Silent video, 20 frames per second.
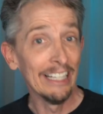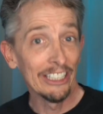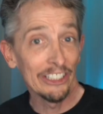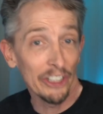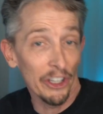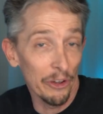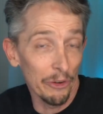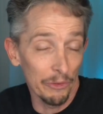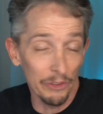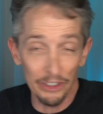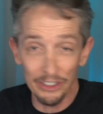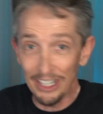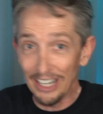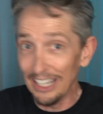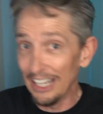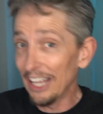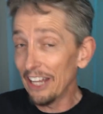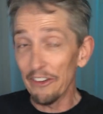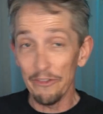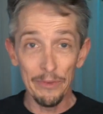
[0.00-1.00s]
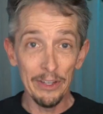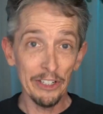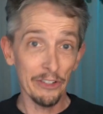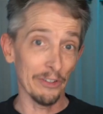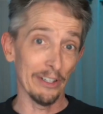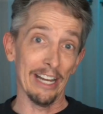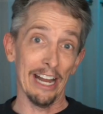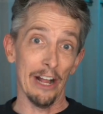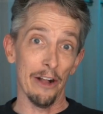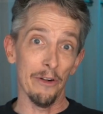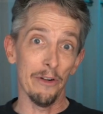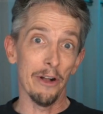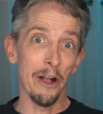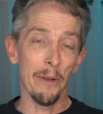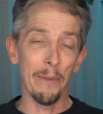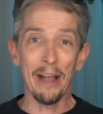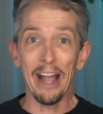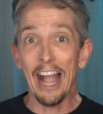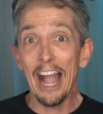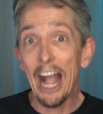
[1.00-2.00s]
So there's not a lot of mystery now
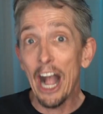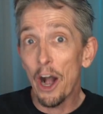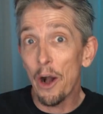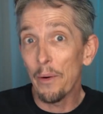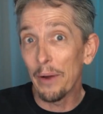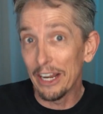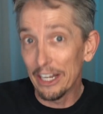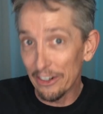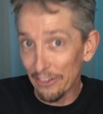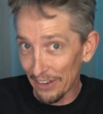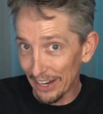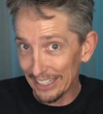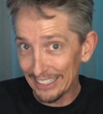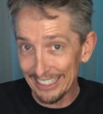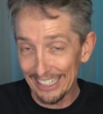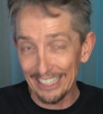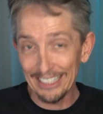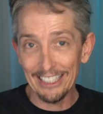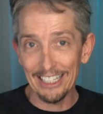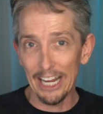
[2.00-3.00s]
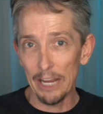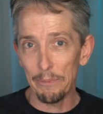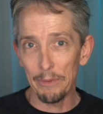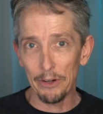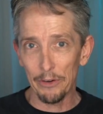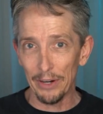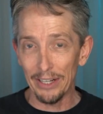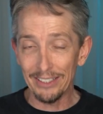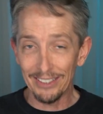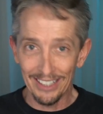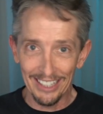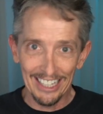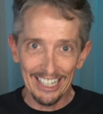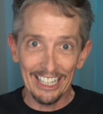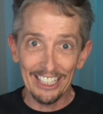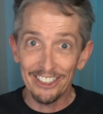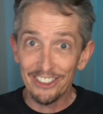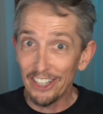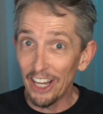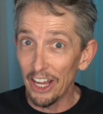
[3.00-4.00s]
about how a device gets an IP address.
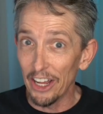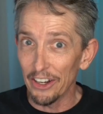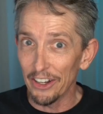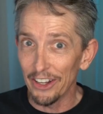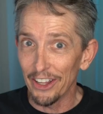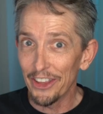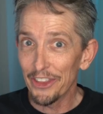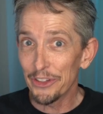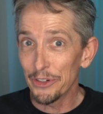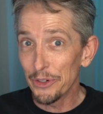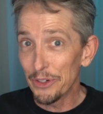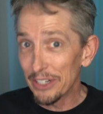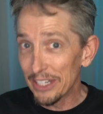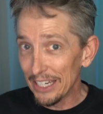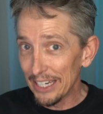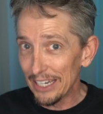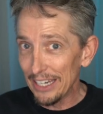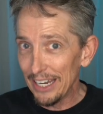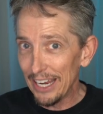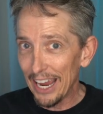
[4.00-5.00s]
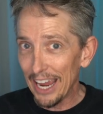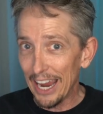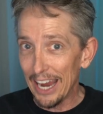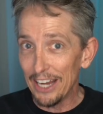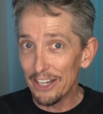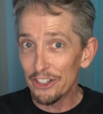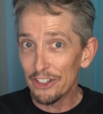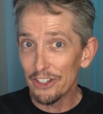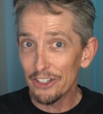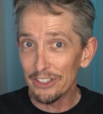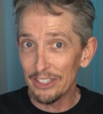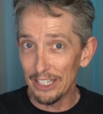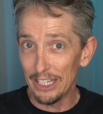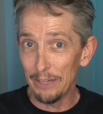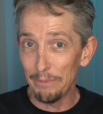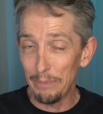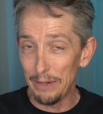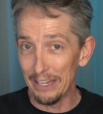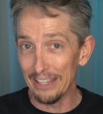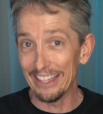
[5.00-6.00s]
It's done through
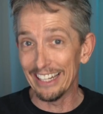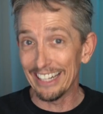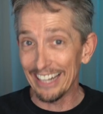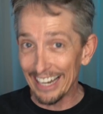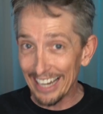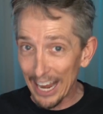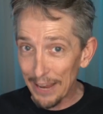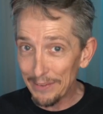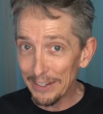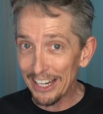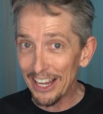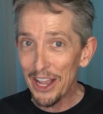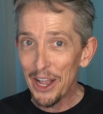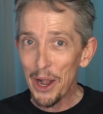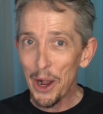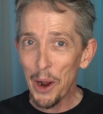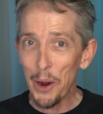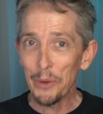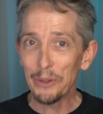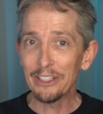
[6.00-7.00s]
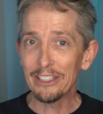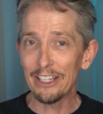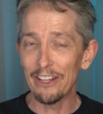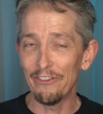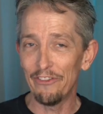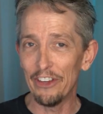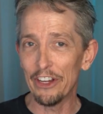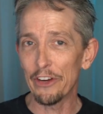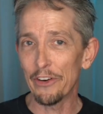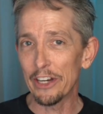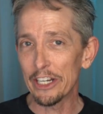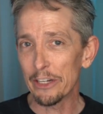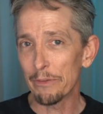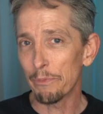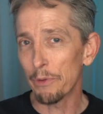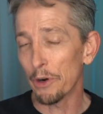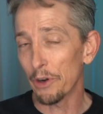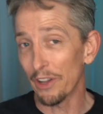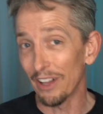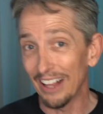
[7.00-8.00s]
DHCP, the Dynamic Host
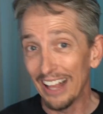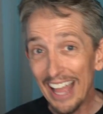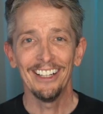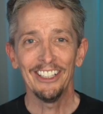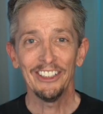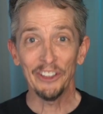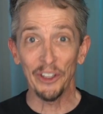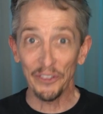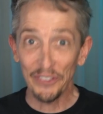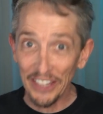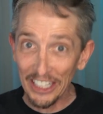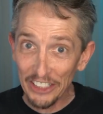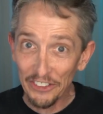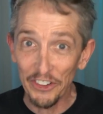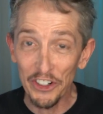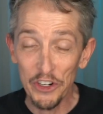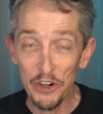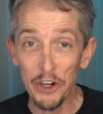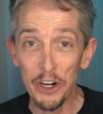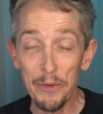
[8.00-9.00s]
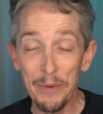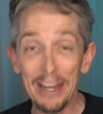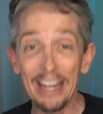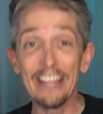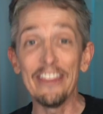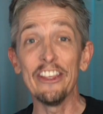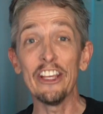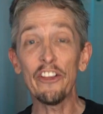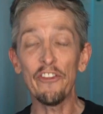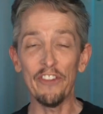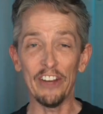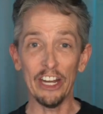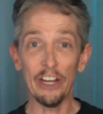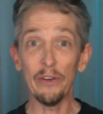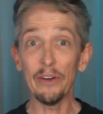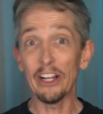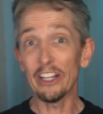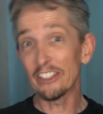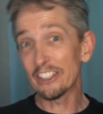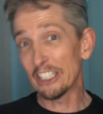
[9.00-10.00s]
Configuration Protocol. So thanks for joining me in this
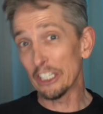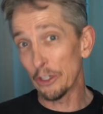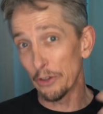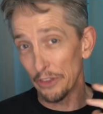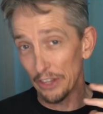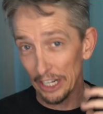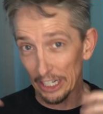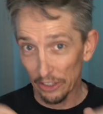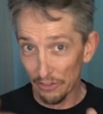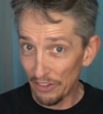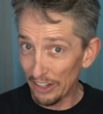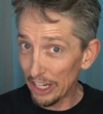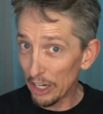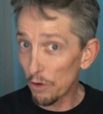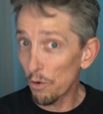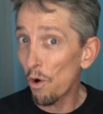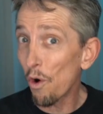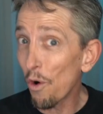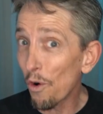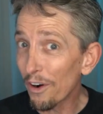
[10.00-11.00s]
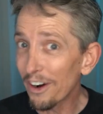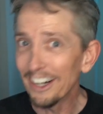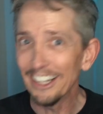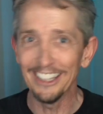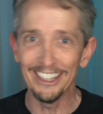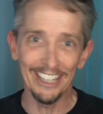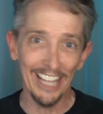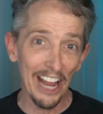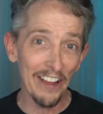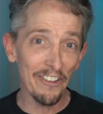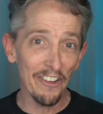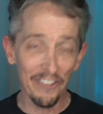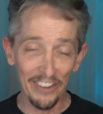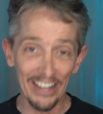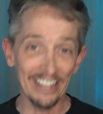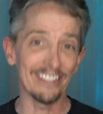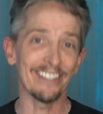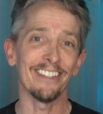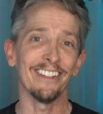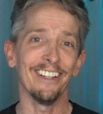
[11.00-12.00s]
video and I'll see you in the next video or live
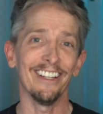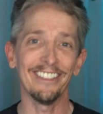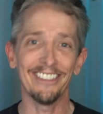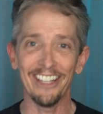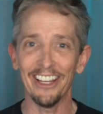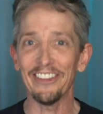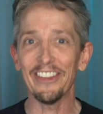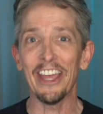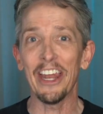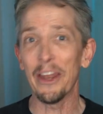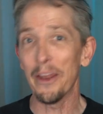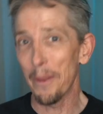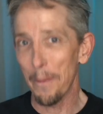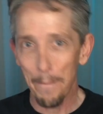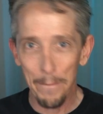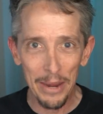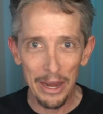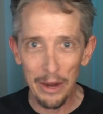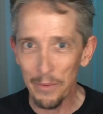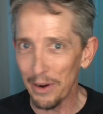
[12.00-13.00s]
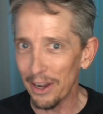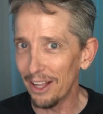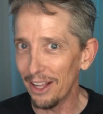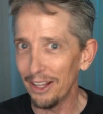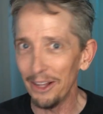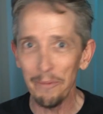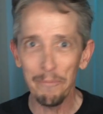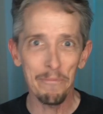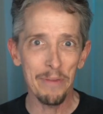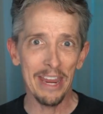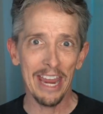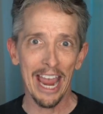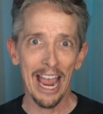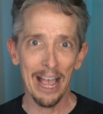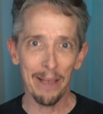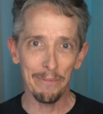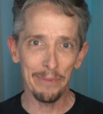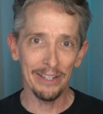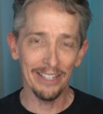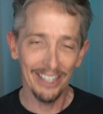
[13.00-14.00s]
event. Until then, be well, be
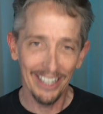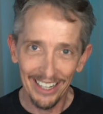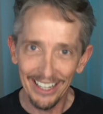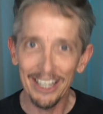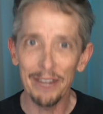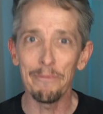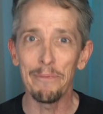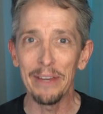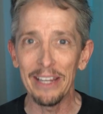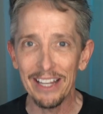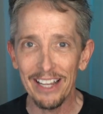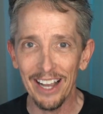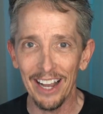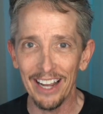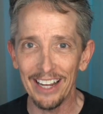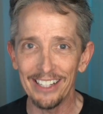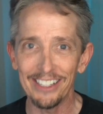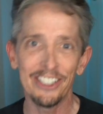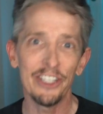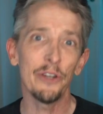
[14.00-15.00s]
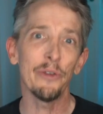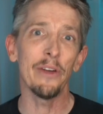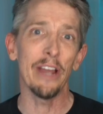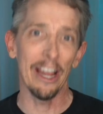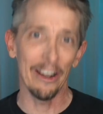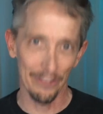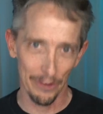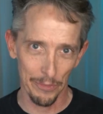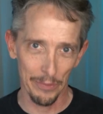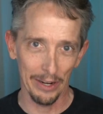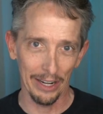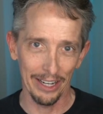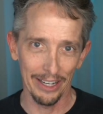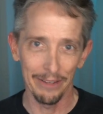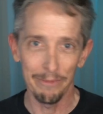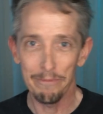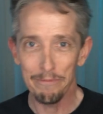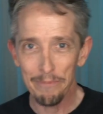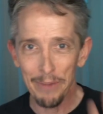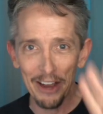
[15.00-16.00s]
happy, and be kind to everybody.
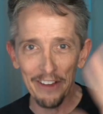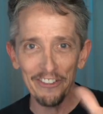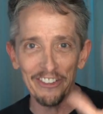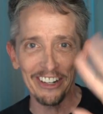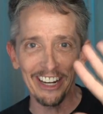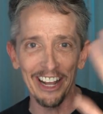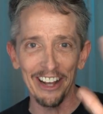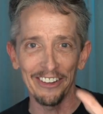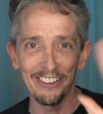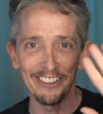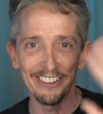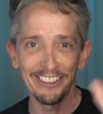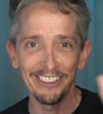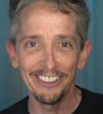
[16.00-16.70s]
Bye for now.